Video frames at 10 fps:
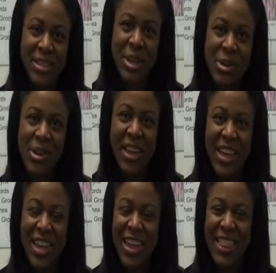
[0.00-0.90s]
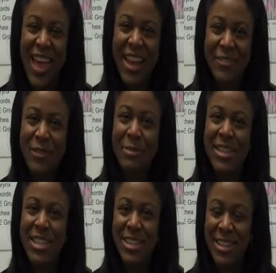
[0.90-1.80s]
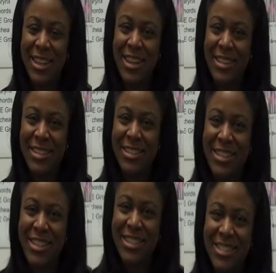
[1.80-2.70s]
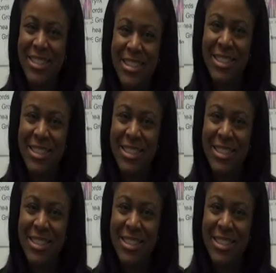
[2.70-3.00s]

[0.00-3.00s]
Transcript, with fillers: So that from the teaching end is, is,